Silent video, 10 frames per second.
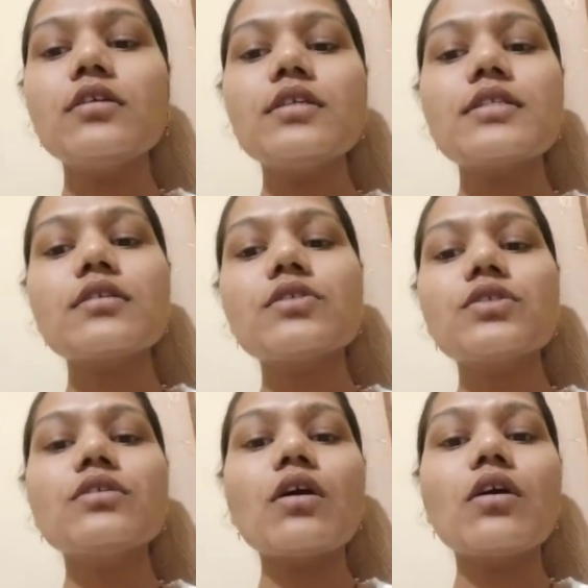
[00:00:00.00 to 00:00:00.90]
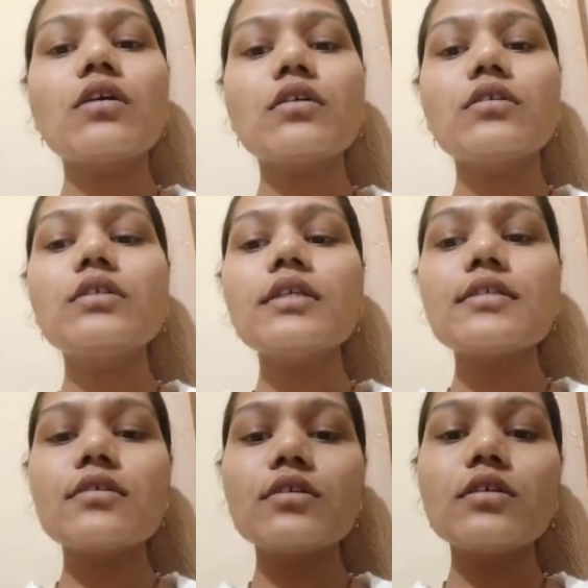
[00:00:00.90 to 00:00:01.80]
discussion or
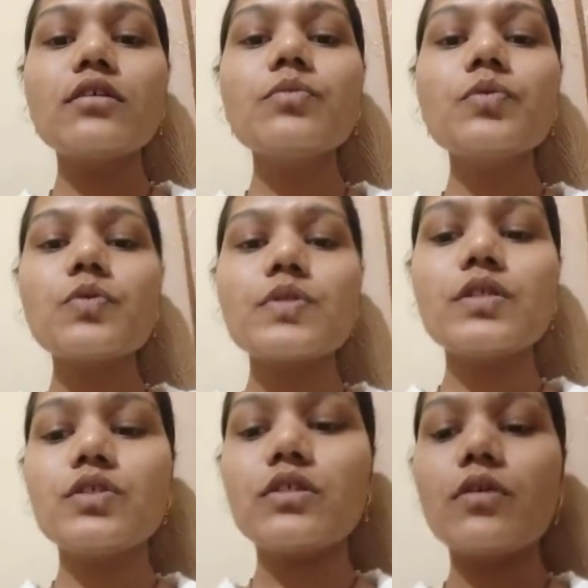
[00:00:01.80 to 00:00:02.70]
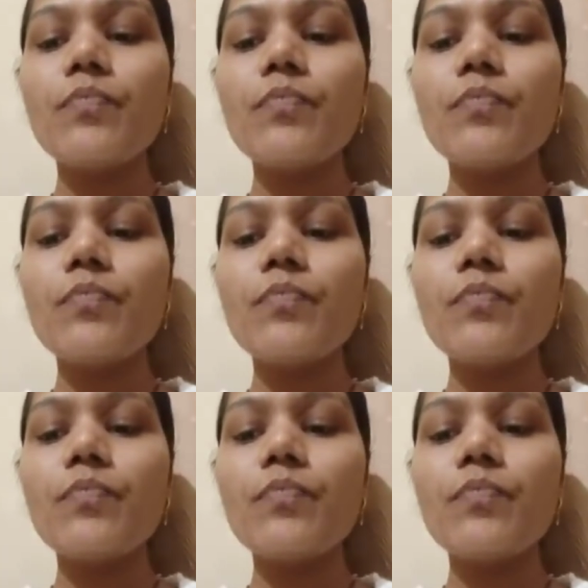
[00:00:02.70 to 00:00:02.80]
testing a procedure.